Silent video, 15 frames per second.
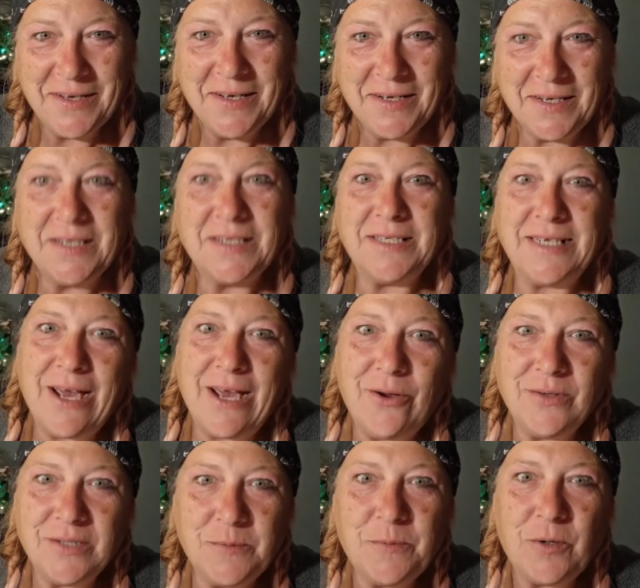Because
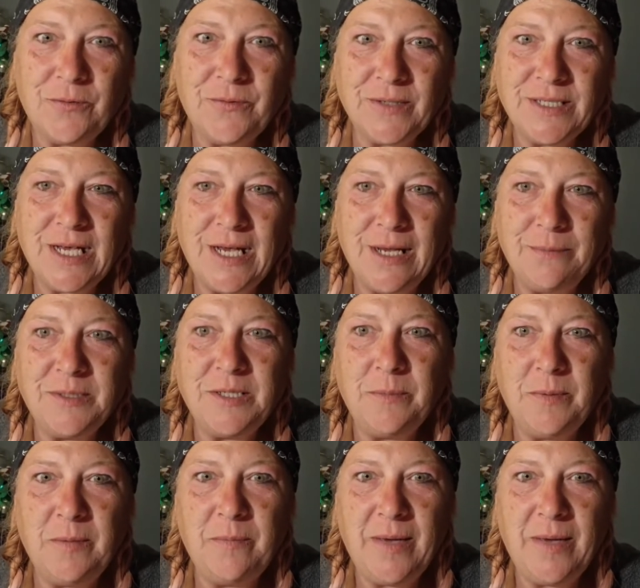now it's perfect time to be